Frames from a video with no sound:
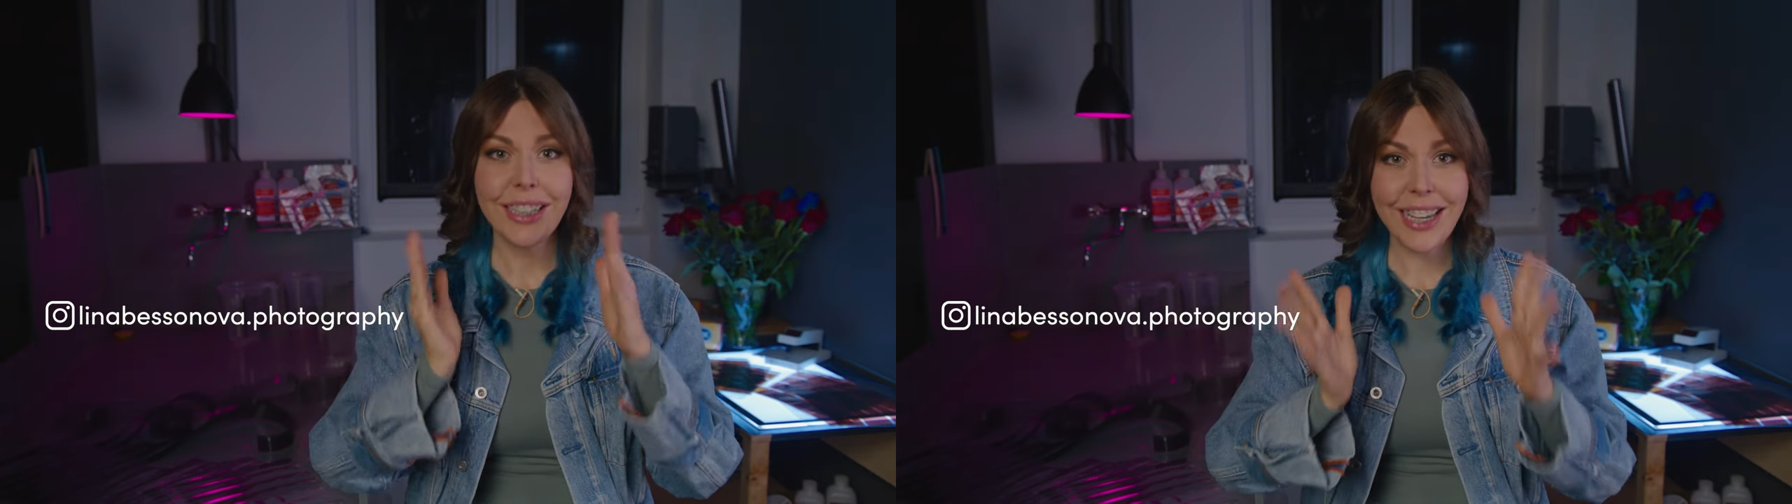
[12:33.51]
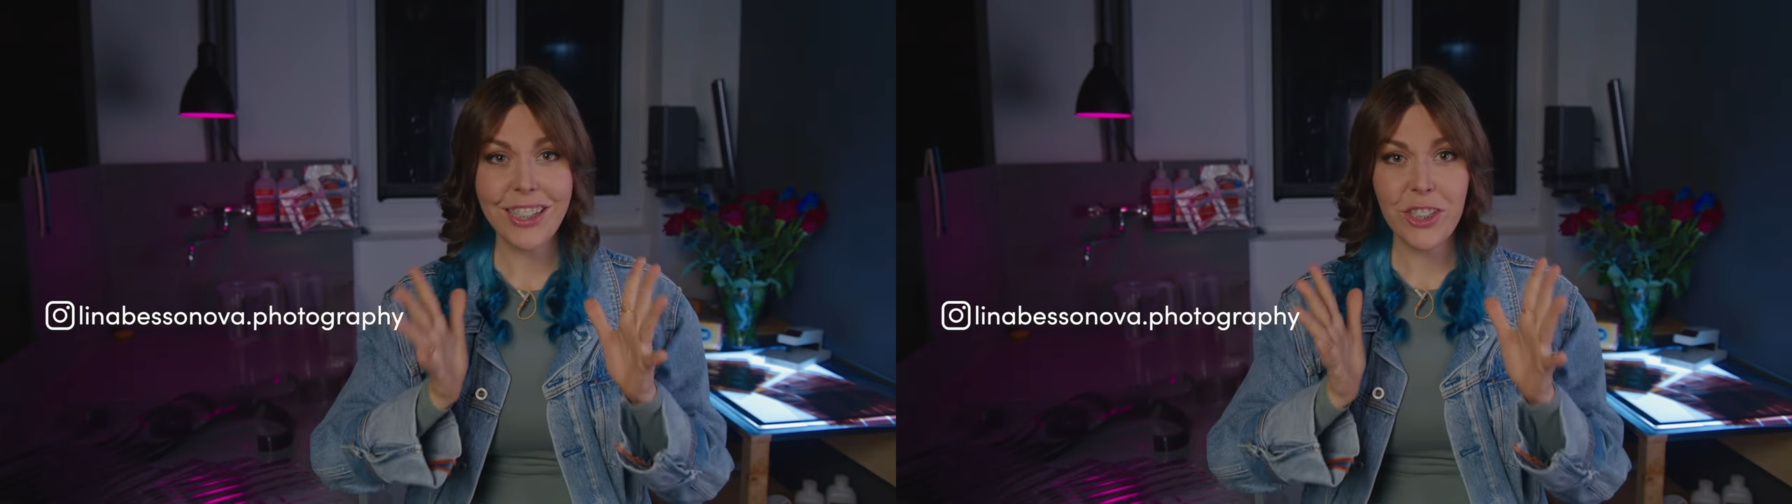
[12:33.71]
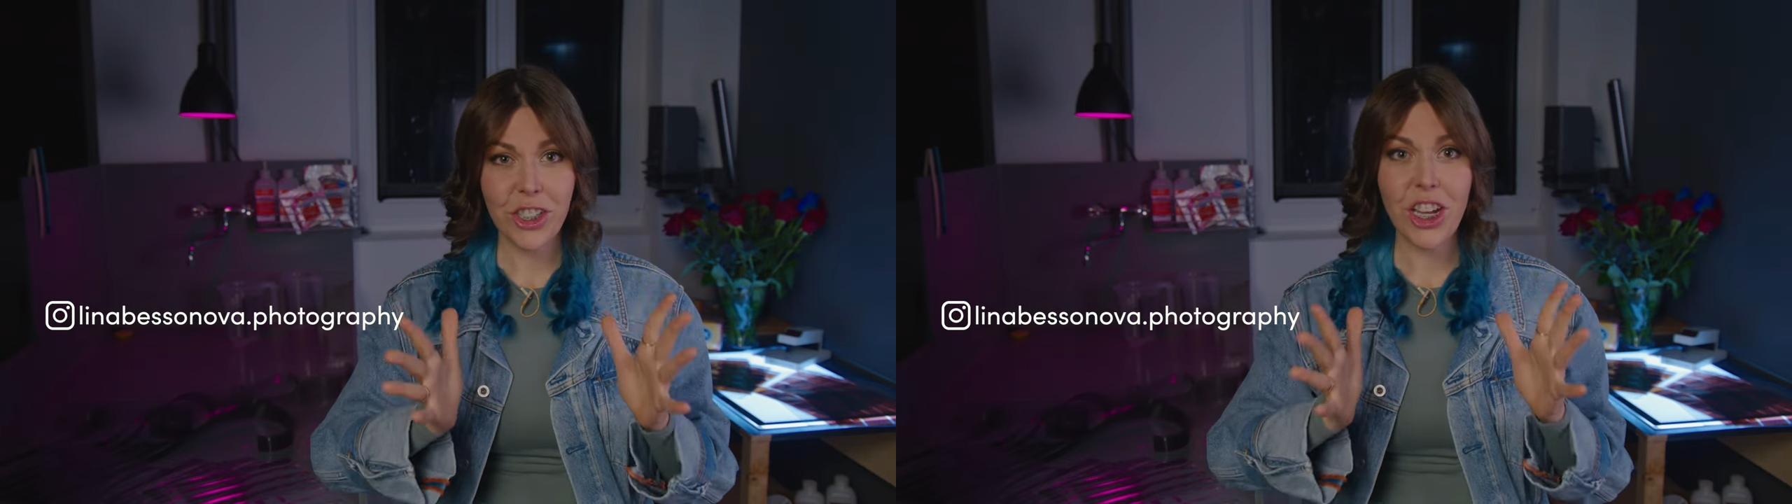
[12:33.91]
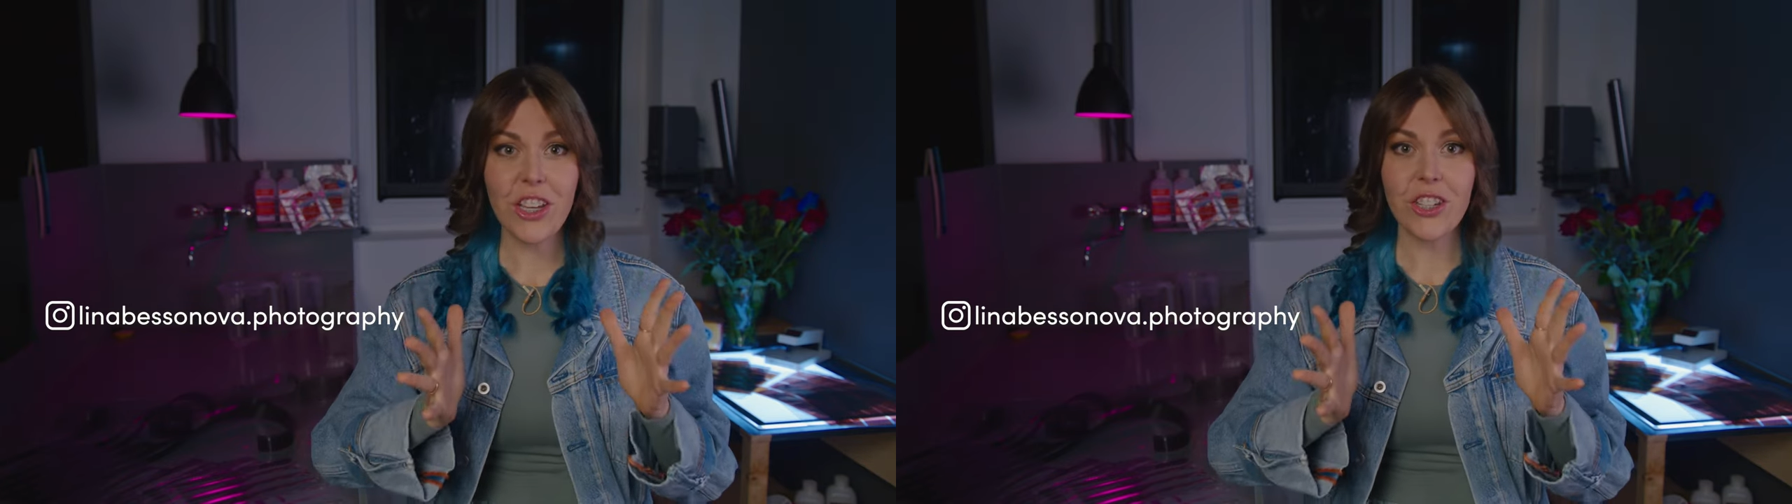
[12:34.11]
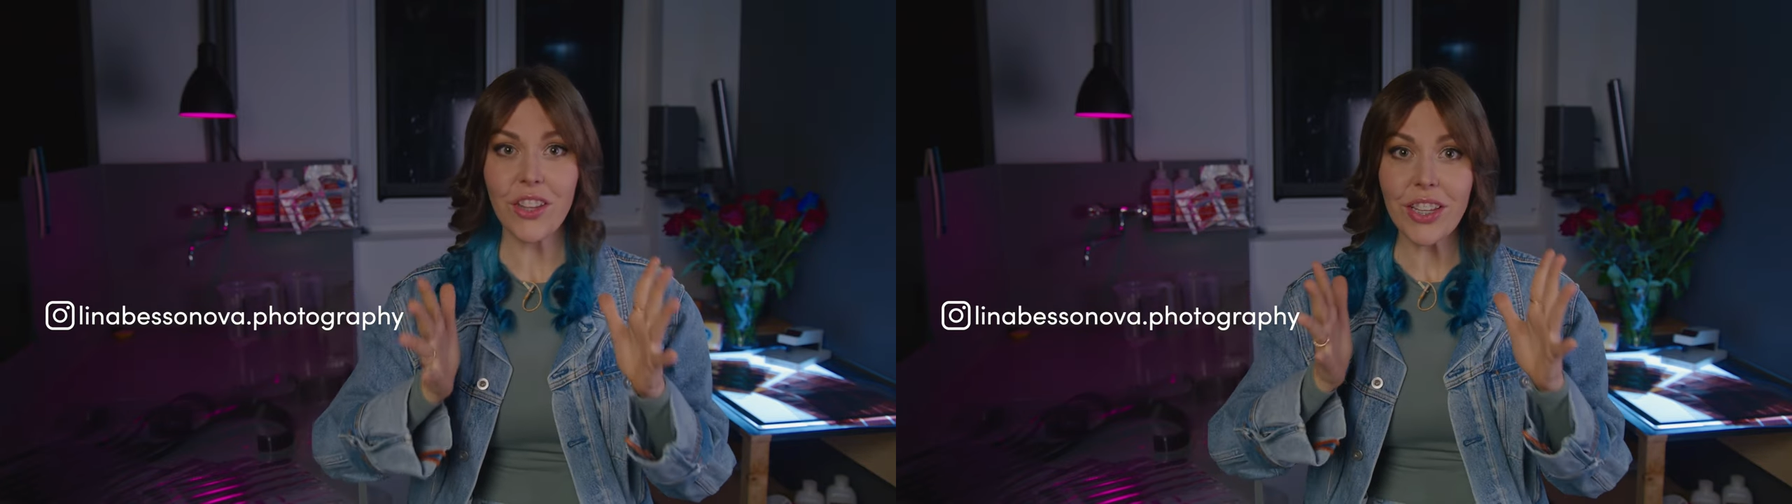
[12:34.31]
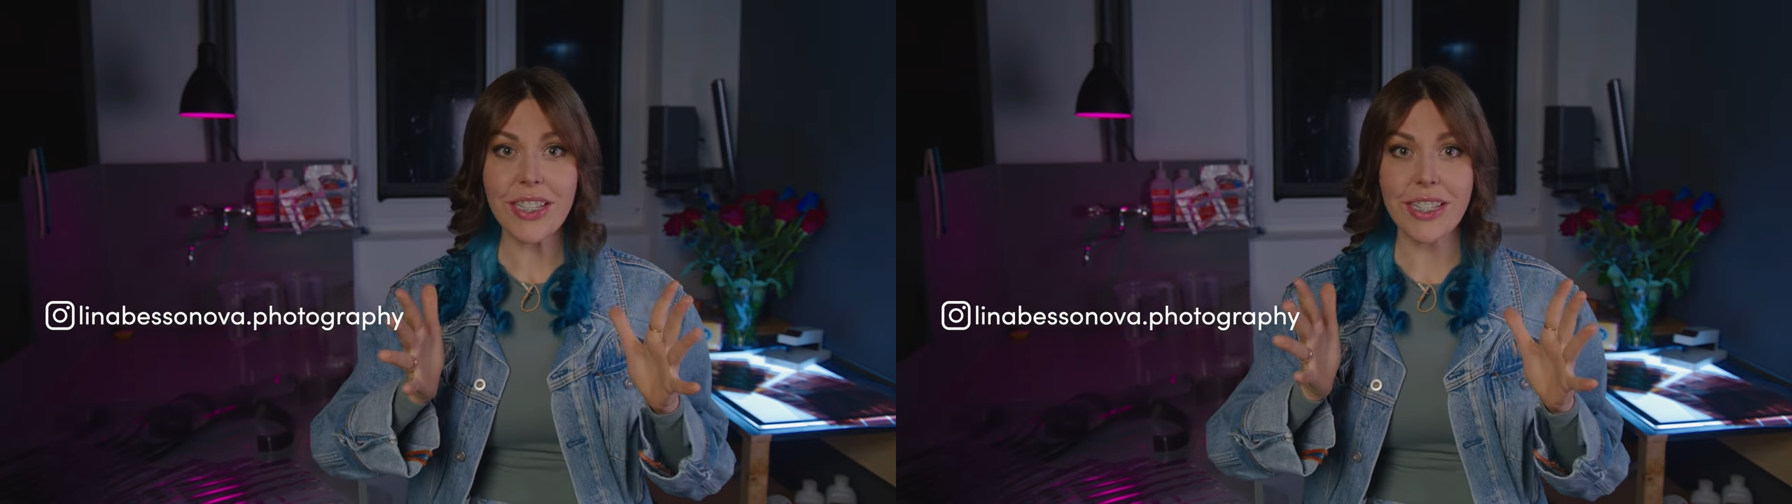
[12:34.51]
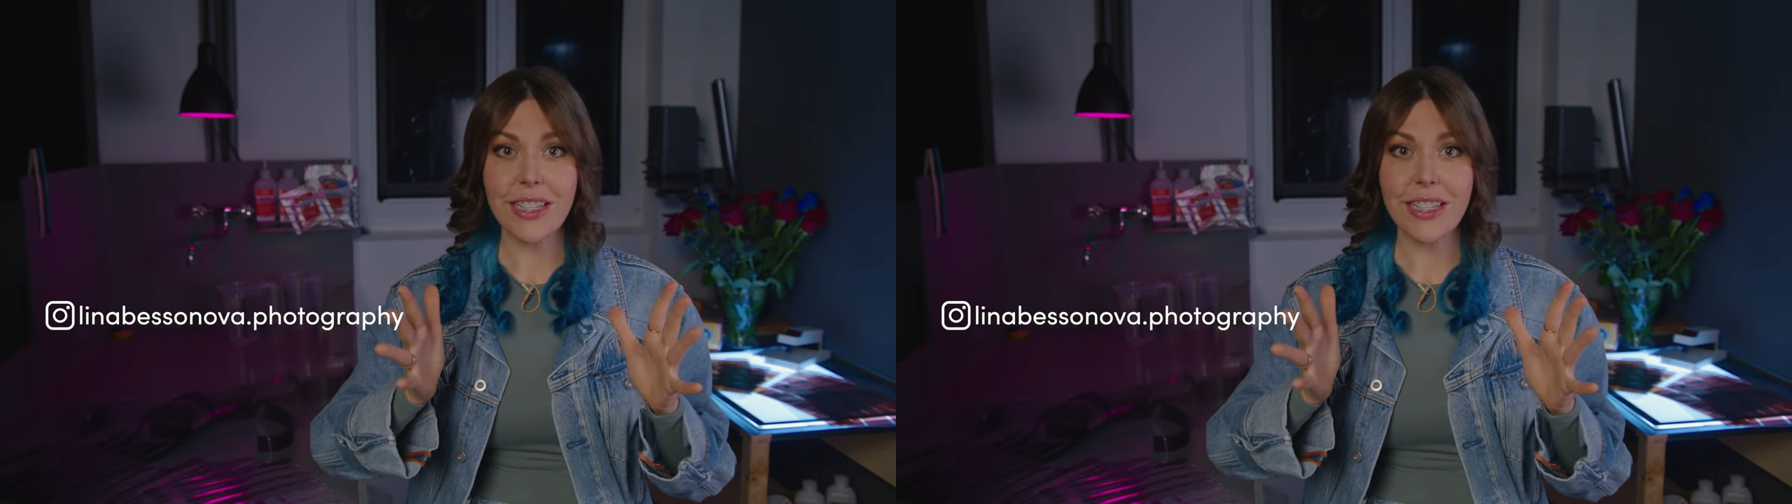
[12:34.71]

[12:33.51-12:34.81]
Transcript: can change this